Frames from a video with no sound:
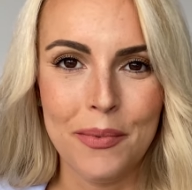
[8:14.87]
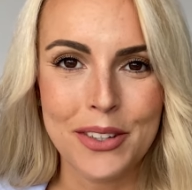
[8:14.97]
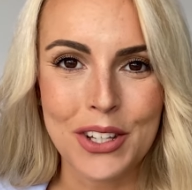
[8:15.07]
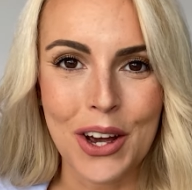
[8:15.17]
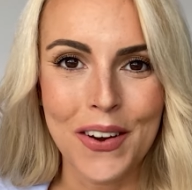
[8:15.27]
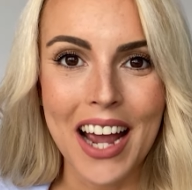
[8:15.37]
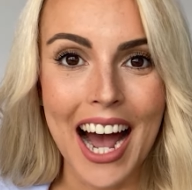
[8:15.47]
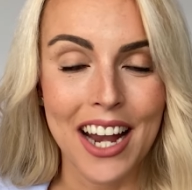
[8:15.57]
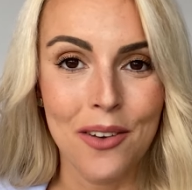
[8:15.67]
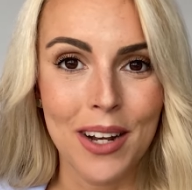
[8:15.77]
So
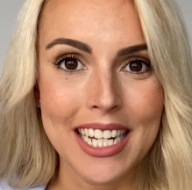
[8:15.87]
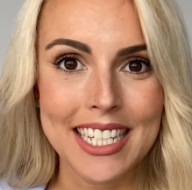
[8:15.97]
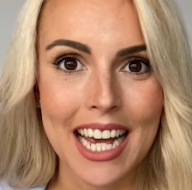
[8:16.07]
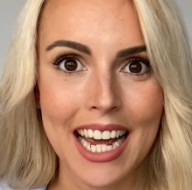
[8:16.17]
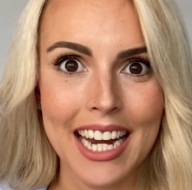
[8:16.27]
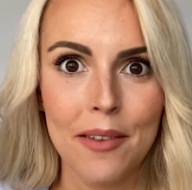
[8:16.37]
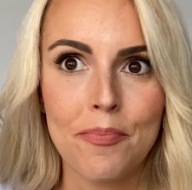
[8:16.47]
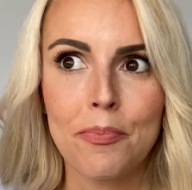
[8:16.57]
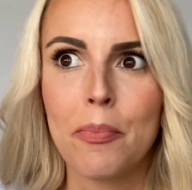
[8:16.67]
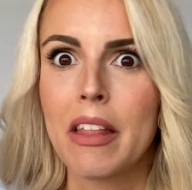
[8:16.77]
I normally
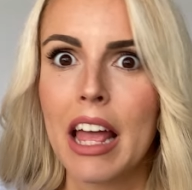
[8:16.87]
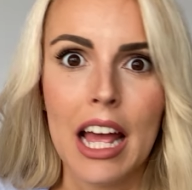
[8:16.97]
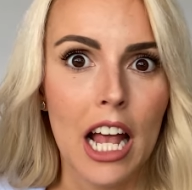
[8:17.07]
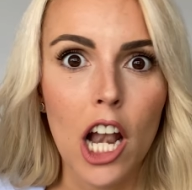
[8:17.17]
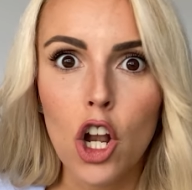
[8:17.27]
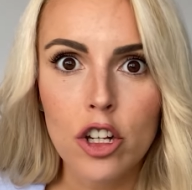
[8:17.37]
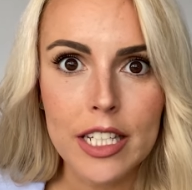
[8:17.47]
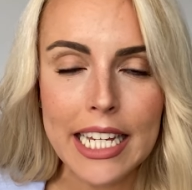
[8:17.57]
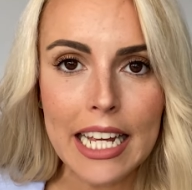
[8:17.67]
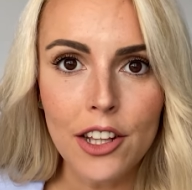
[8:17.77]
say, lo
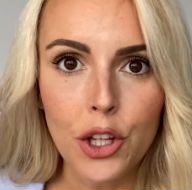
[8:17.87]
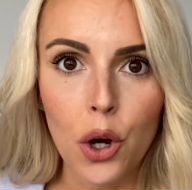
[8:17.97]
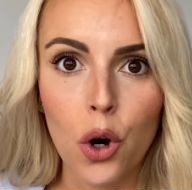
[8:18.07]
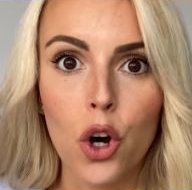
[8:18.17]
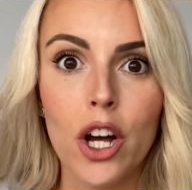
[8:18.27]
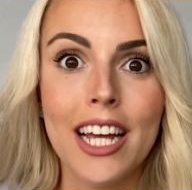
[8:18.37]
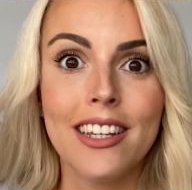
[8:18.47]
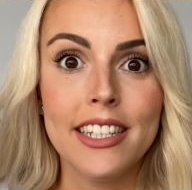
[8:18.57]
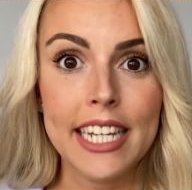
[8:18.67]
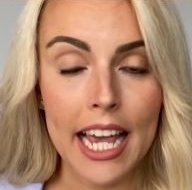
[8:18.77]
siento,
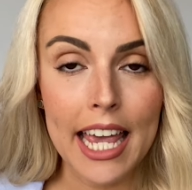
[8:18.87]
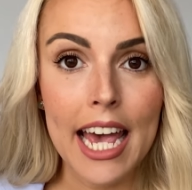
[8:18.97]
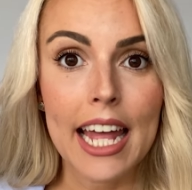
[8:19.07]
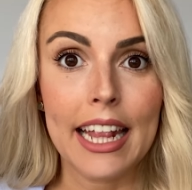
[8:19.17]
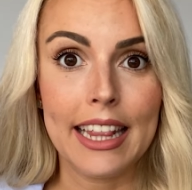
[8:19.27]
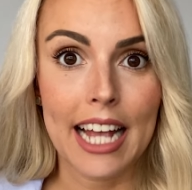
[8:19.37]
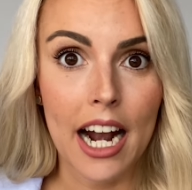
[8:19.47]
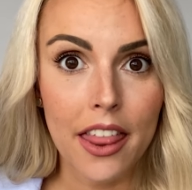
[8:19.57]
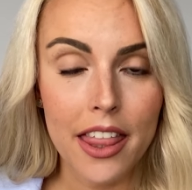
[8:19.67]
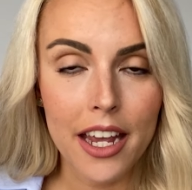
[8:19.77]
llegué
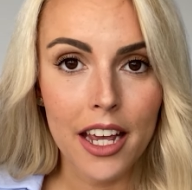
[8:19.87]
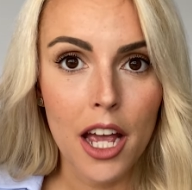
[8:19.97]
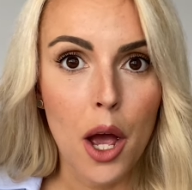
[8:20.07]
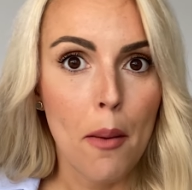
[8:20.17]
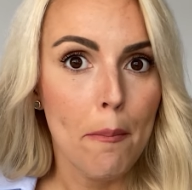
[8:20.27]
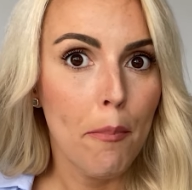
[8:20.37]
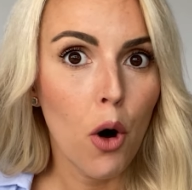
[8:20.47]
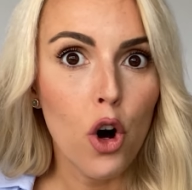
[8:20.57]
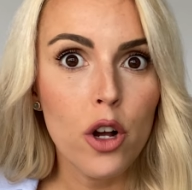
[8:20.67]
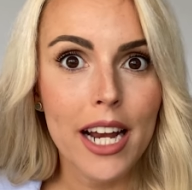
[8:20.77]
tarde
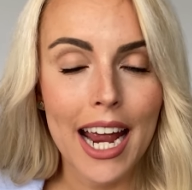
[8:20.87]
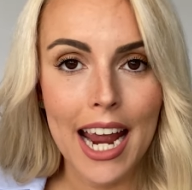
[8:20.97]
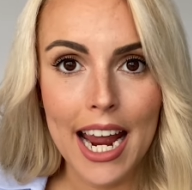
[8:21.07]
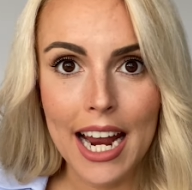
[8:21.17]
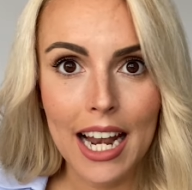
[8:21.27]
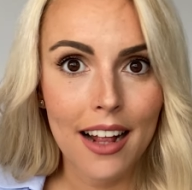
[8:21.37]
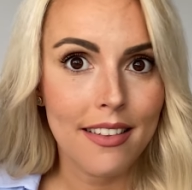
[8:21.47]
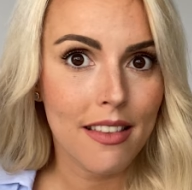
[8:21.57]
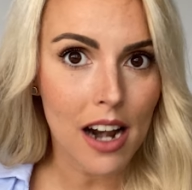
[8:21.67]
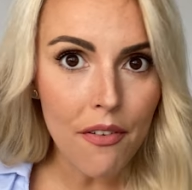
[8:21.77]
por el
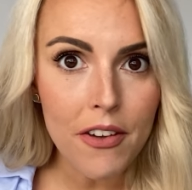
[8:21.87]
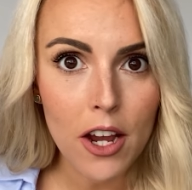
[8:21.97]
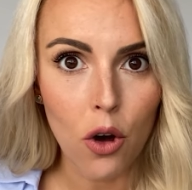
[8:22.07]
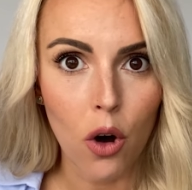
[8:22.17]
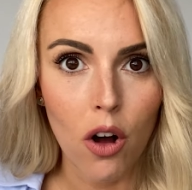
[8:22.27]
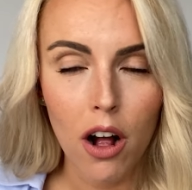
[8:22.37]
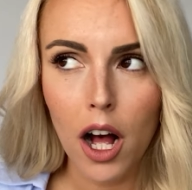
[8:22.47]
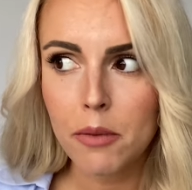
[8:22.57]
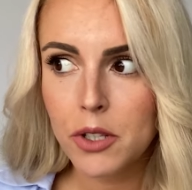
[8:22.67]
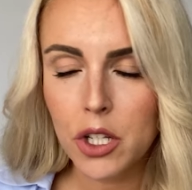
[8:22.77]
tráfico.
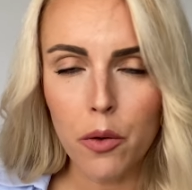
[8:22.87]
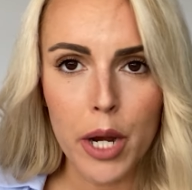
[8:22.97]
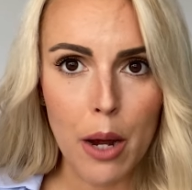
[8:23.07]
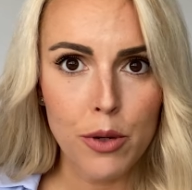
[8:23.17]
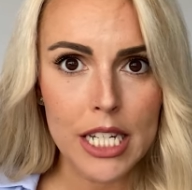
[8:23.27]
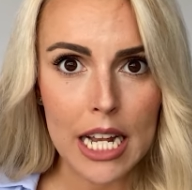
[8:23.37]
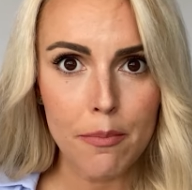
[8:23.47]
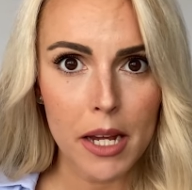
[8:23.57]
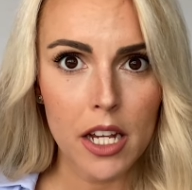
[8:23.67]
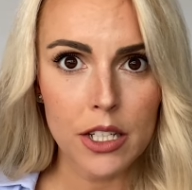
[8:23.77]
I'm sorry I was
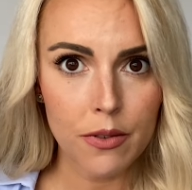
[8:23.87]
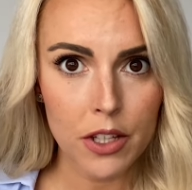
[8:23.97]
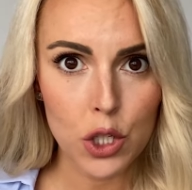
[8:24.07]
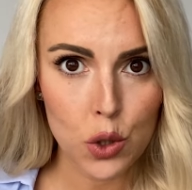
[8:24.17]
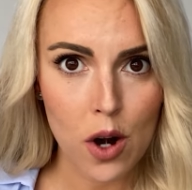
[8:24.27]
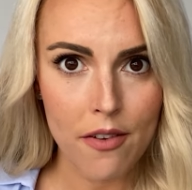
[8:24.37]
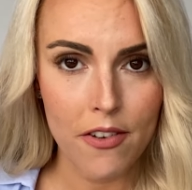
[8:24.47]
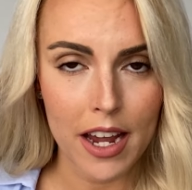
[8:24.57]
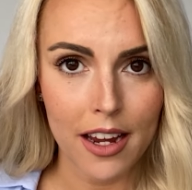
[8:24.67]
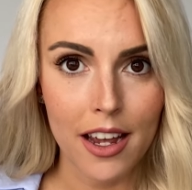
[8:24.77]
late because of the
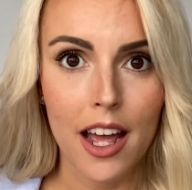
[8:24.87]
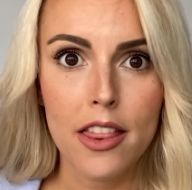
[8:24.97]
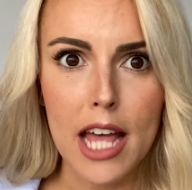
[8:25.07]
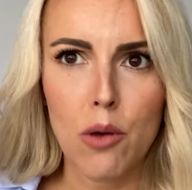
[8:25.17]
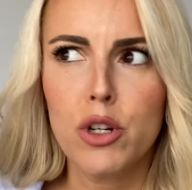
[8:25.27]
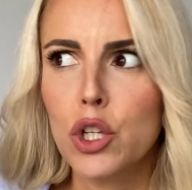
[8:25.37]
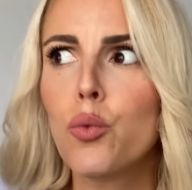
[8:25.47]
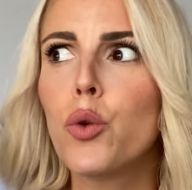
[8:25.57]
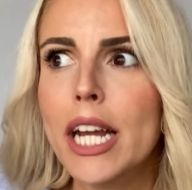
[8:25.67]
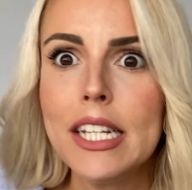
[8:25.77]
traffic. That was the
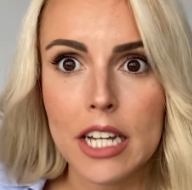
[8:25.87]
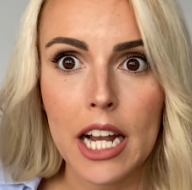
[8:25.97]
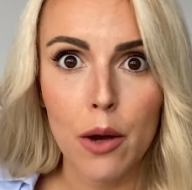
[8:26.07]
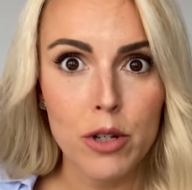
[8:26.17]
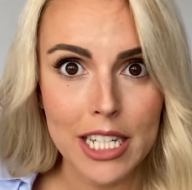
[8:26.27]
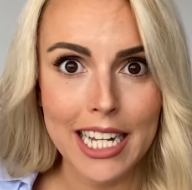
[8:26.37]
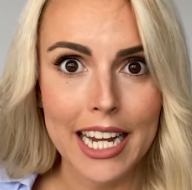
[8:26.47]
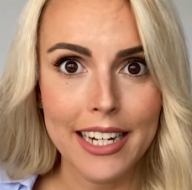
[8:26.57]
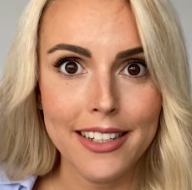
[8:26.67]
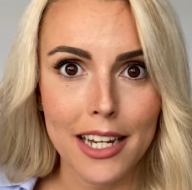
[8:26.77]
reason I was
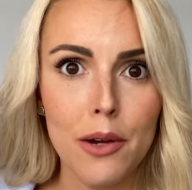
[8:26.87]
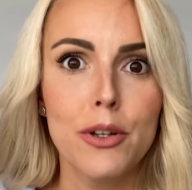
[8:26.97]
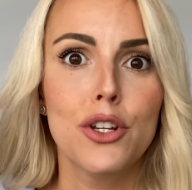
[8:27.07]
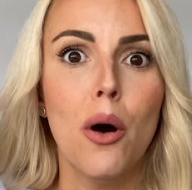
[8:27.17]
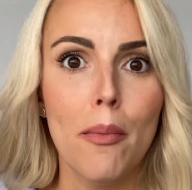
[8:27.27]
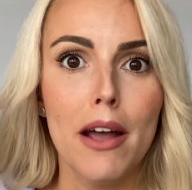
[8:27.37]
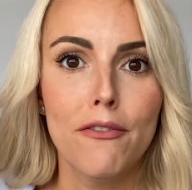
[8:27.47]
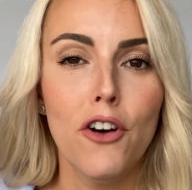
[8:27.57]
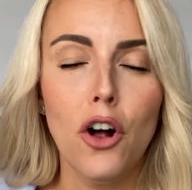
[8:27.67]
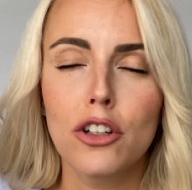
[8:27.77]
late. It was not my
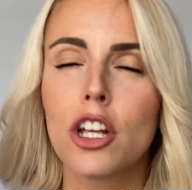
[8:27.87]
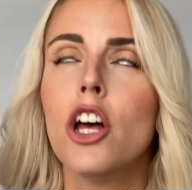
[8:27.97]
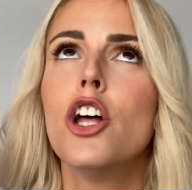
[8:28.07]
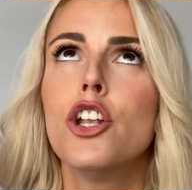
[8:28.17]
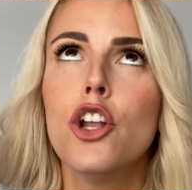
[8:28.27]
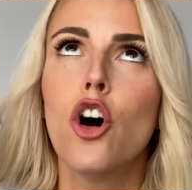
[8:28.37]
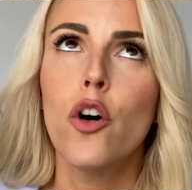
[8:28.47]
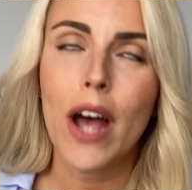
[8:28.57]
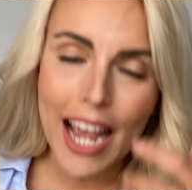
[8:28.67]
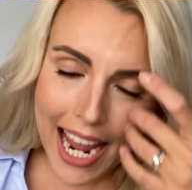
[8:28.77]
fault.
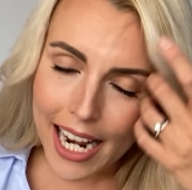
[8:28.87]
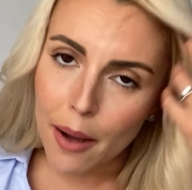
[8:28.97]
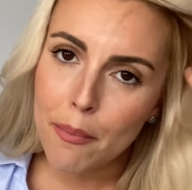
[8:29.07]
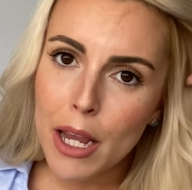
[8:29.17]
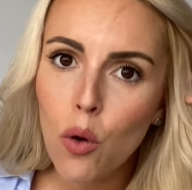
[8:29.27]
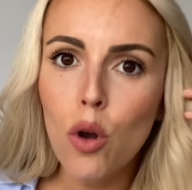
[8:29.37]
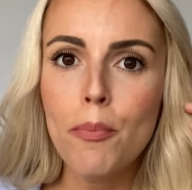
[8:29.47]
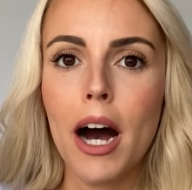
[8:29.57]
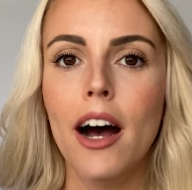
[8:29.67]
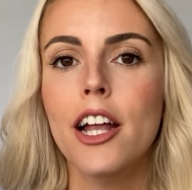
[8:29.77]
No era mi
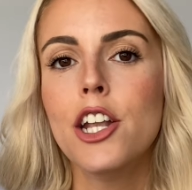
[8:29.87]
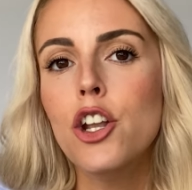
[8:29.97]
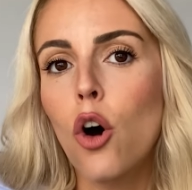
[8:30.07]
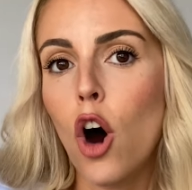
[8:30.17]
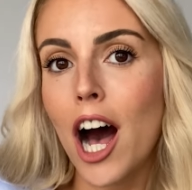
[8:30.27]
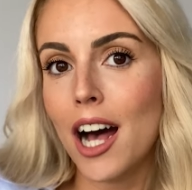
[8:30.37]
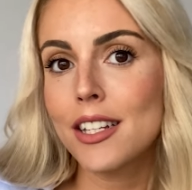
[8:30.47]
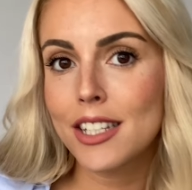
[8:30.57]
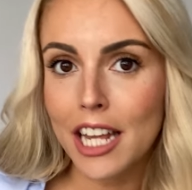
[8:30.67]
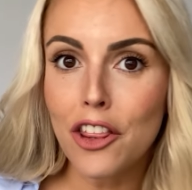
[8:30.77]
culpa. No ha
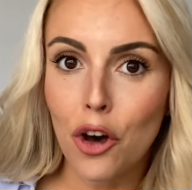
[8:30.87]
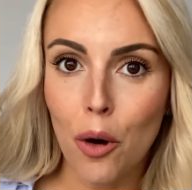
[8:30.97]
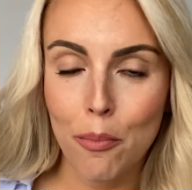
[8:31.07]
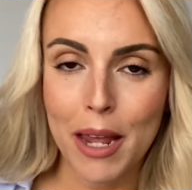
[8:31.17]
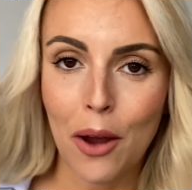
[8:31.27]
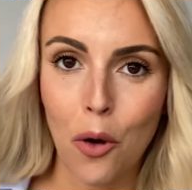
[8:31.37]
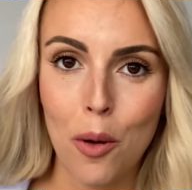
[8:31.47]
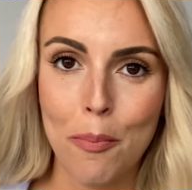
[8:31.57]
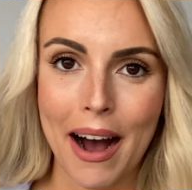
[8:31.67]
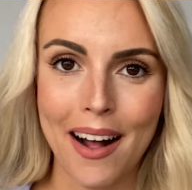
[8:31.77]
sido mi
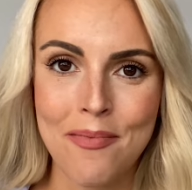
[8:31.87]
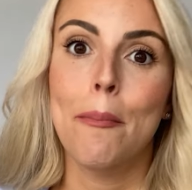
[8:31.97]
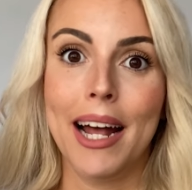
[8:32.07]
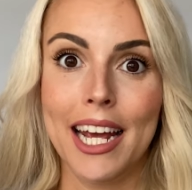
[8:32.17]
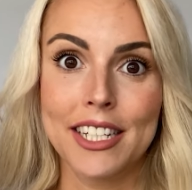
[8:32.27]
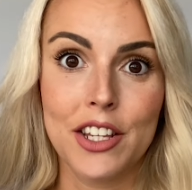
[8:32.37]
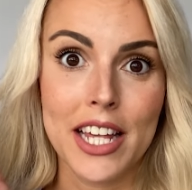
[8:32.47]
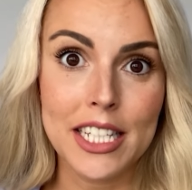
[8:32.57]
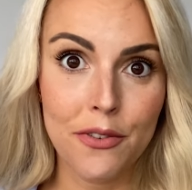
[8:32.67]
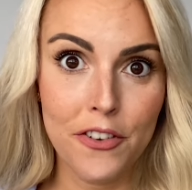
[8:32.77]
culpa. Vale, so
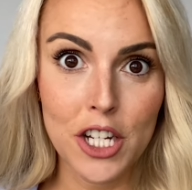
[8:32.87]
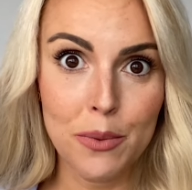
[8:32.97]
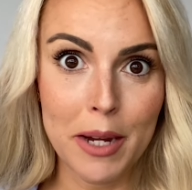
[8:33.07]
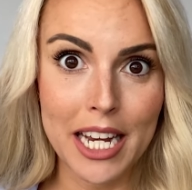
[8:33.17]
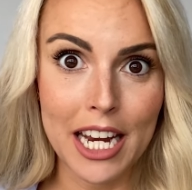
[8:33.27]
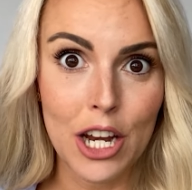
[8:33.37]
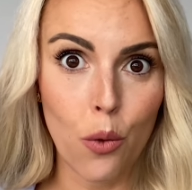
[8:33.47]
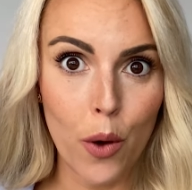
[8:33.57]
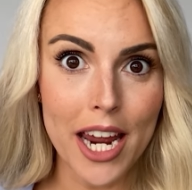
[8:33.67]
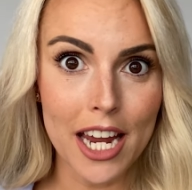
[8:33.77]
that's the first meaning
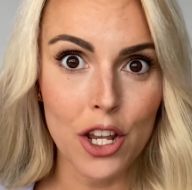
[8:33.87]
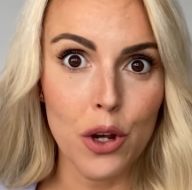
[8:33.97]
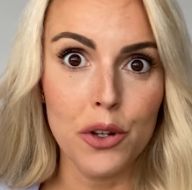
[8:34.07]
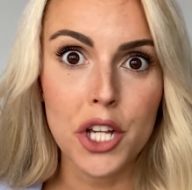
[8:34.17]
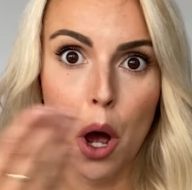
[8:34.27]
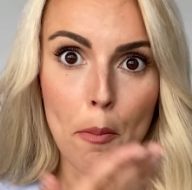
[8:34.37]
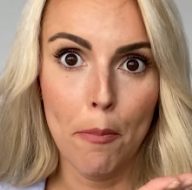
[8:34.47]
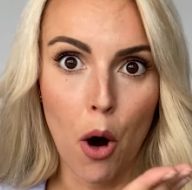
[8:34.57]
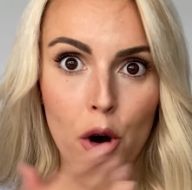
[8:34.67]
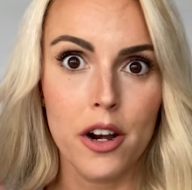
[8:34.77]
we can use
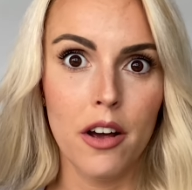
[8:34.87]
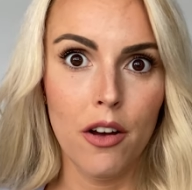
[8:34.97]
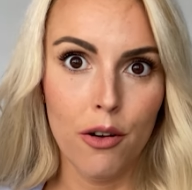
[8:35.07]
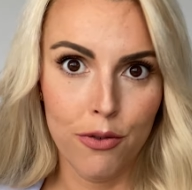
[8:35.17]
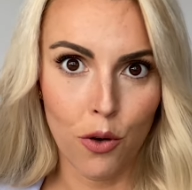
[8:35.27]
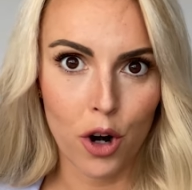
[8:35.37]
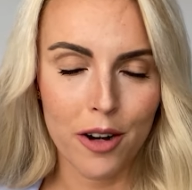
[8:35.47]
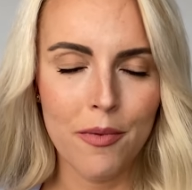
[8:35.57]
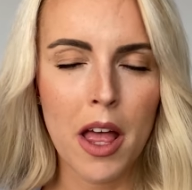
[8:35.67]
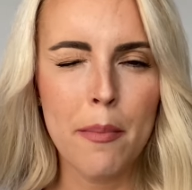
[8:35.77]
por, for.